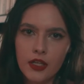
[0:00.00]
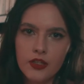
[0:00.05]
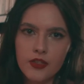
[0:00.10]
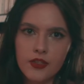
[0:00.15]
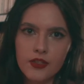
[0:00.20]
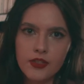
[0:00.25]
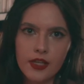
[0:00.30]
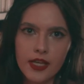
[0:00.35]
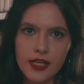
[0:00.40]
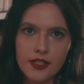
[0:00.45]

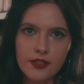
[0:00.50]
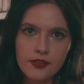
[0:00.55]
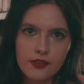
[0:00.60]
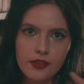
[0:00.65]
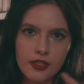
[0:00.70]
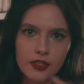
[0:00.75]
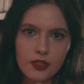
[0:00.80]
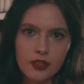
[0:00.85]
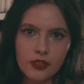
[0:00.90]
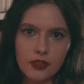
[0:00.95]
science
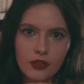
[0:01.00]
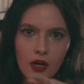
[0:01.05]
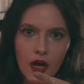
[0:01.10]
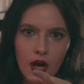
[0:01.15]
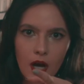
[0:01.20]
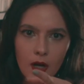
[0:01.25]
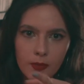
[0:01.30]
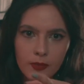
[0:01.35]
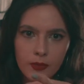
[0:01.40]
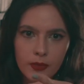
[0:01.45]
fiction
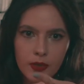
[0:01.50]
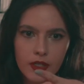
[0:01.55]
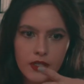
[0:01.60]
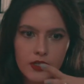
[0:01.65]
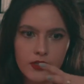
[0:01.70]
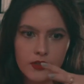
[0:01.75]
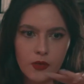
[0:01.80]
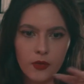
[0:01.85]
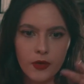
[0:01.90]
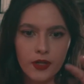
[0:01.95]

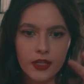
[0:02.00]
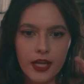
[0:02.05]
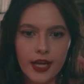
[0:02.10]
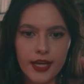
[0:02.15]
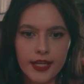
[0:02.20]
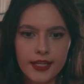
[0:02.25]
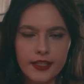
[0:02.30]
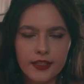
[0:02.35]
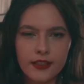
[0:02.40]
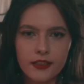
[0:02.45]
operas, or
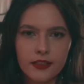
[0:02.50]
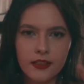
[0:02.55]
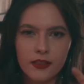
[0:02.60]
like